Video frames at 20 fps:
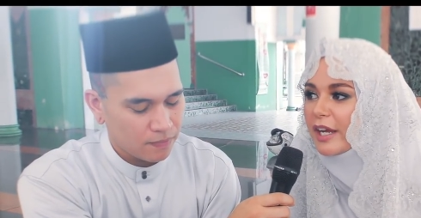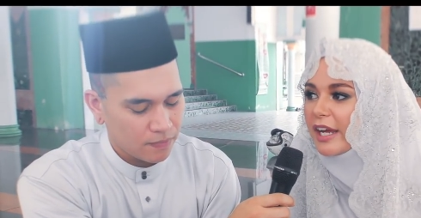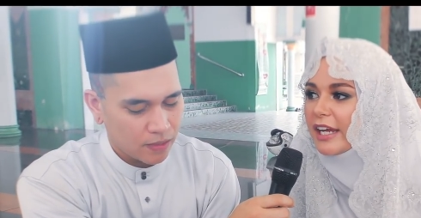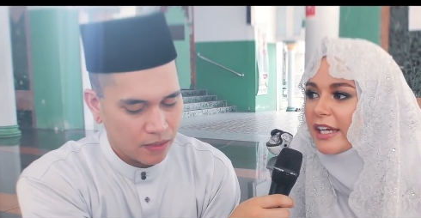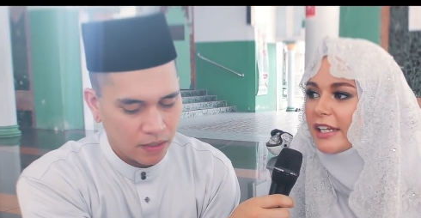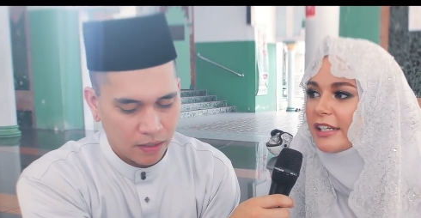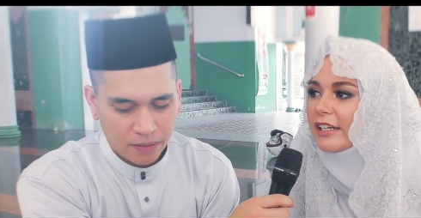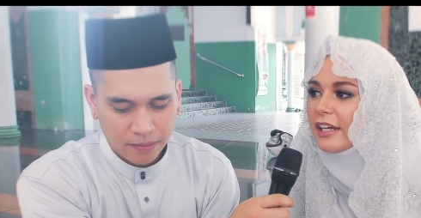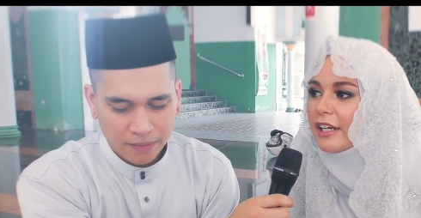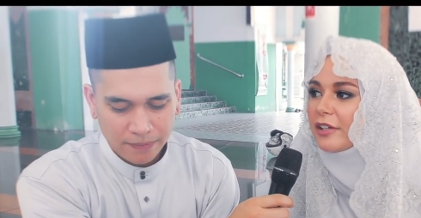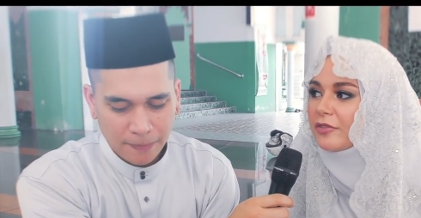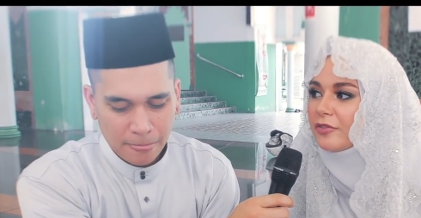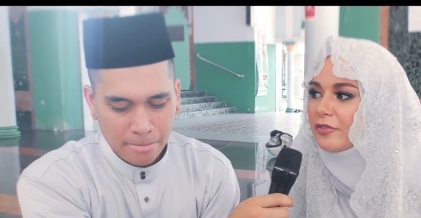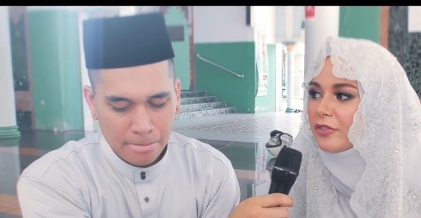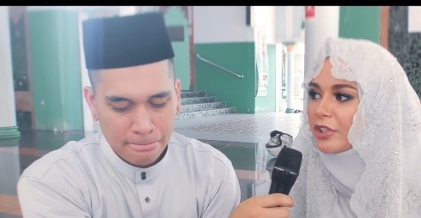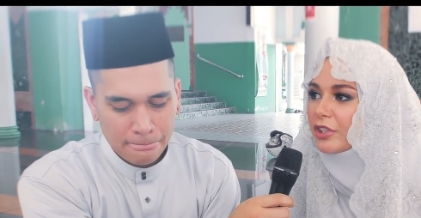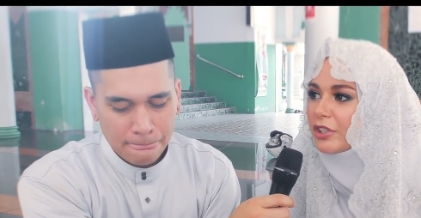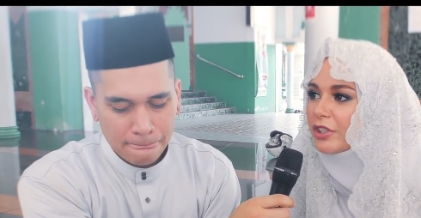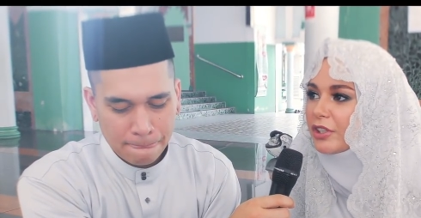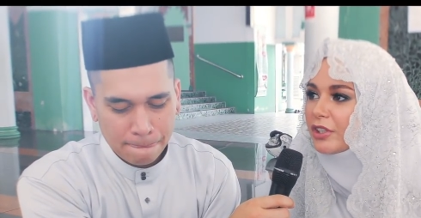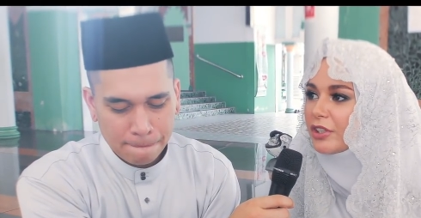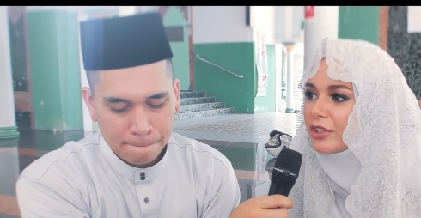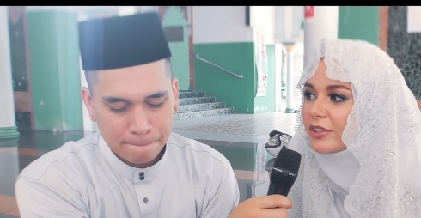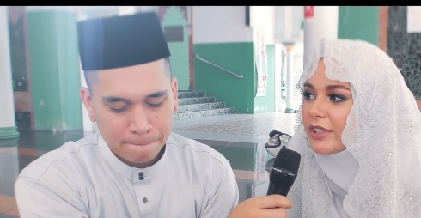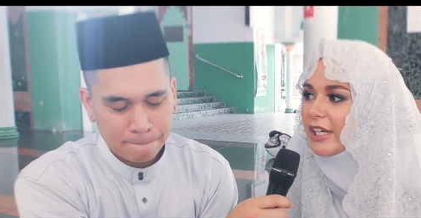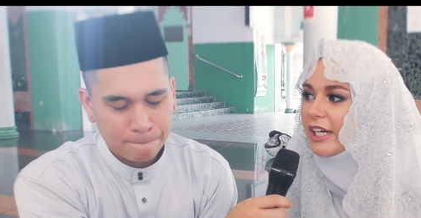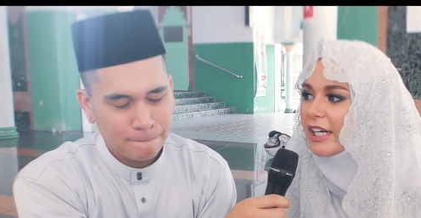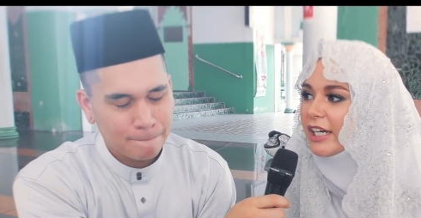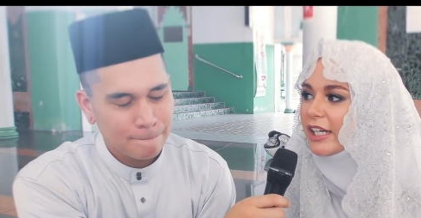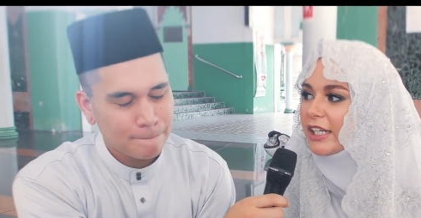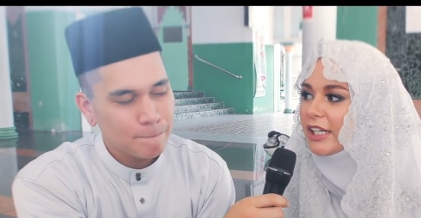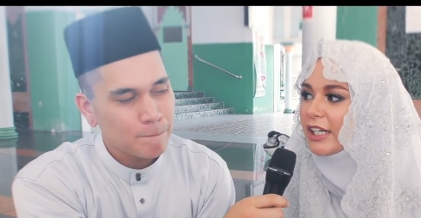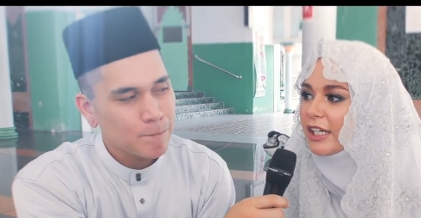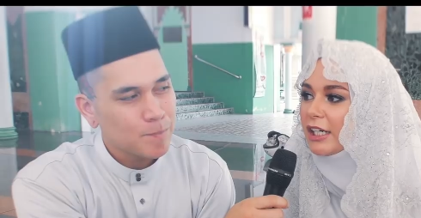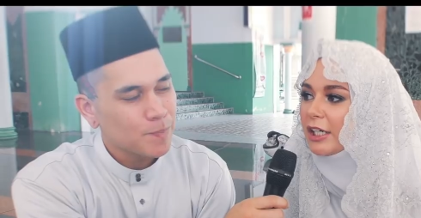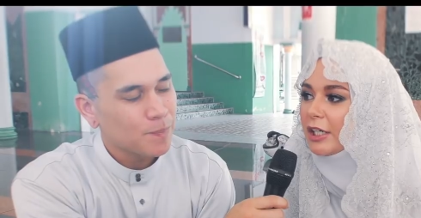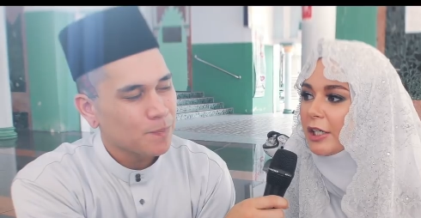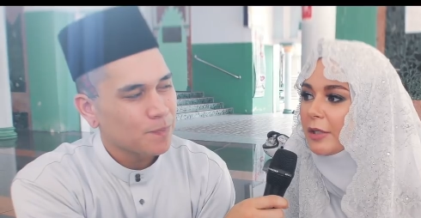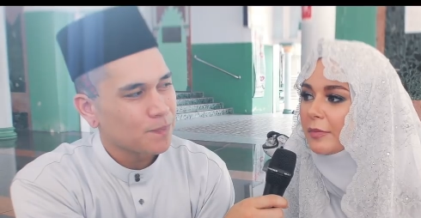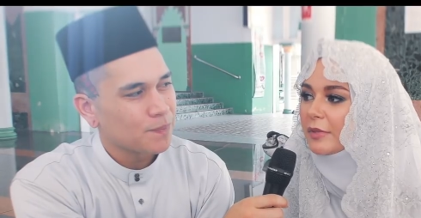Speaker 1: and I feel that
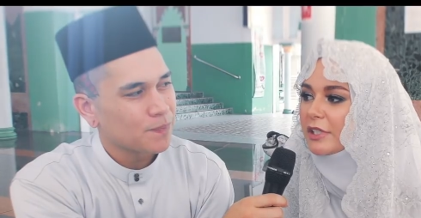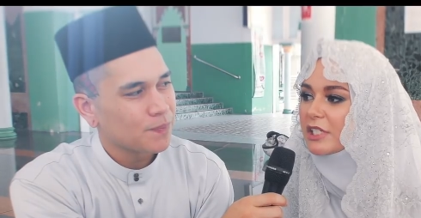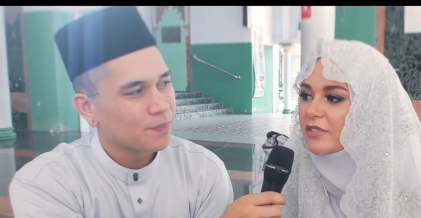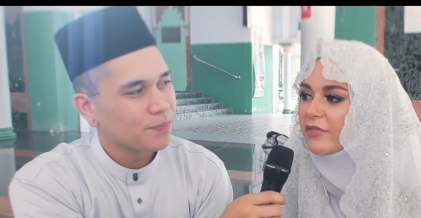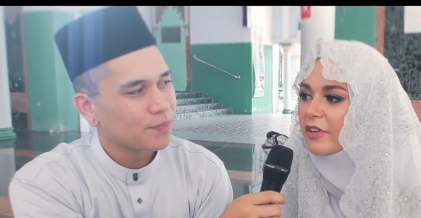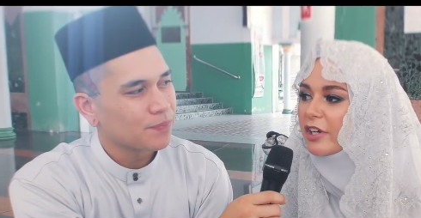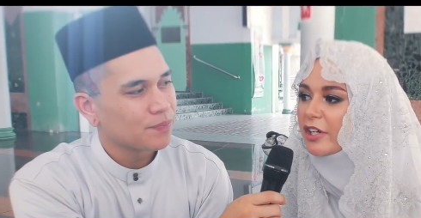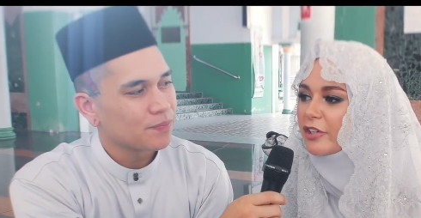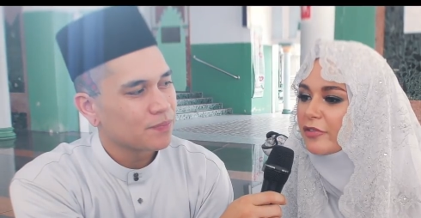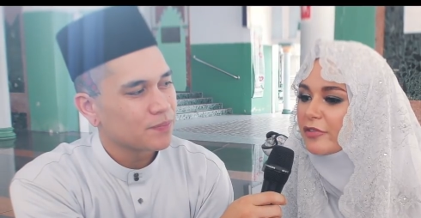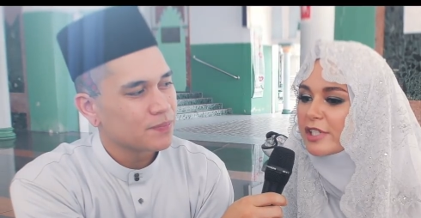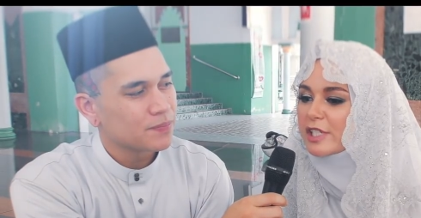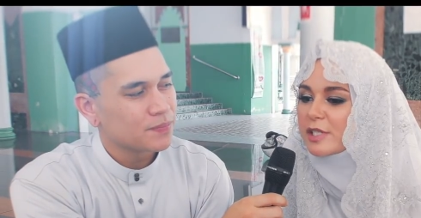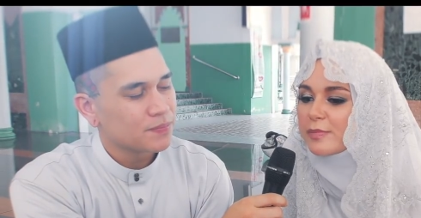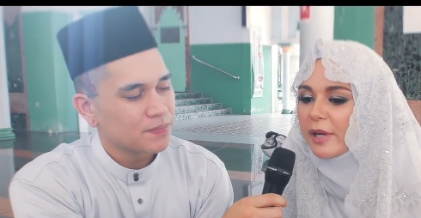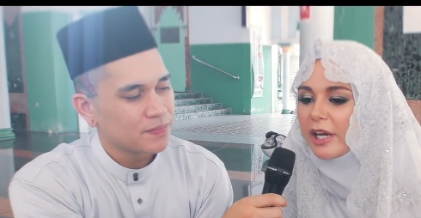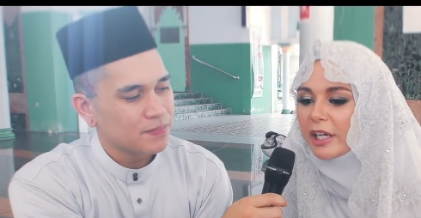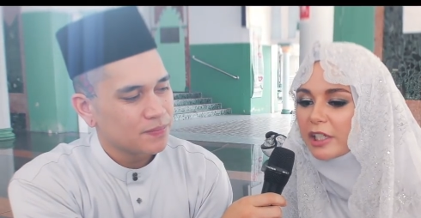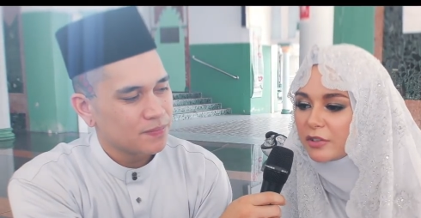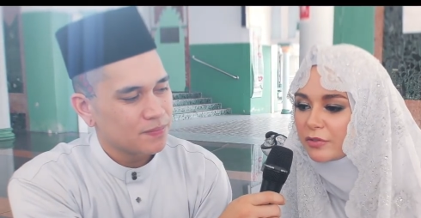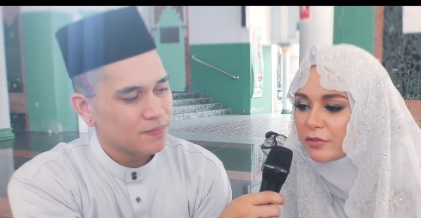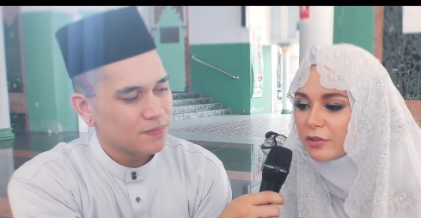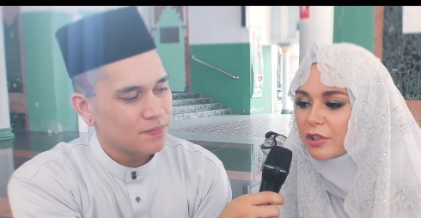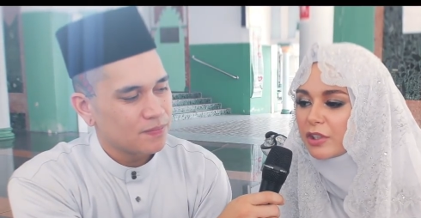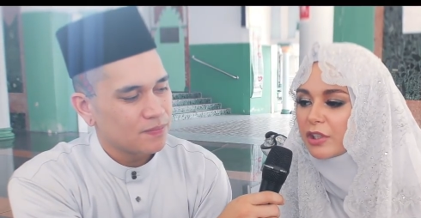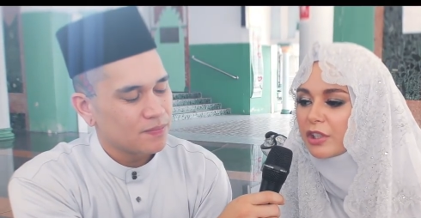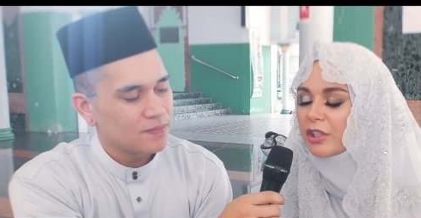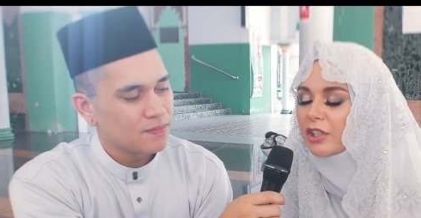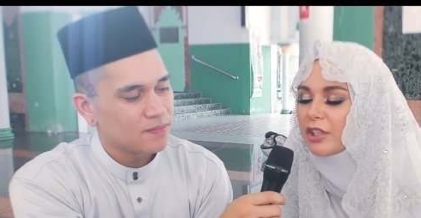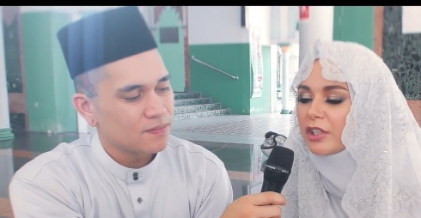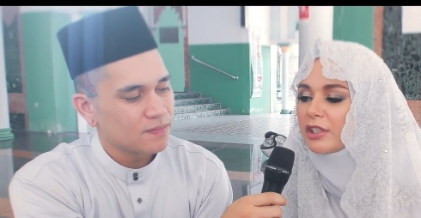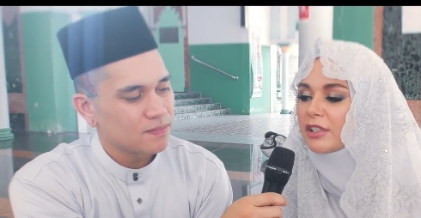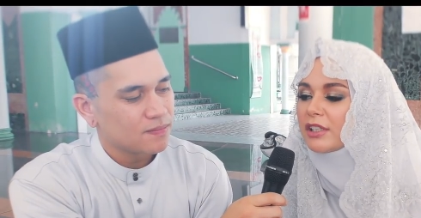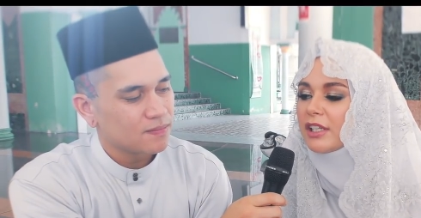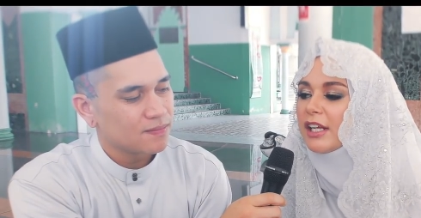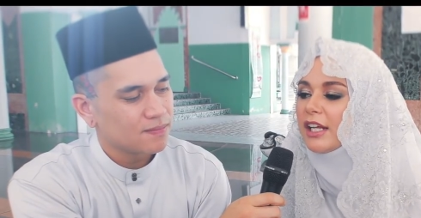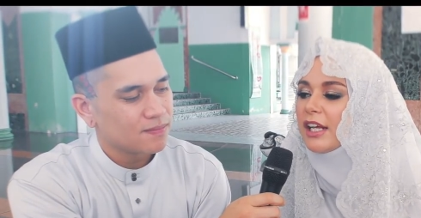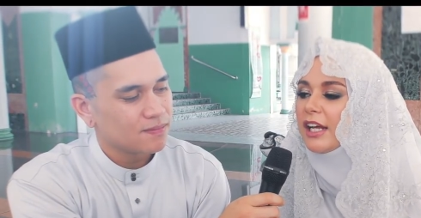um, he's very respectful,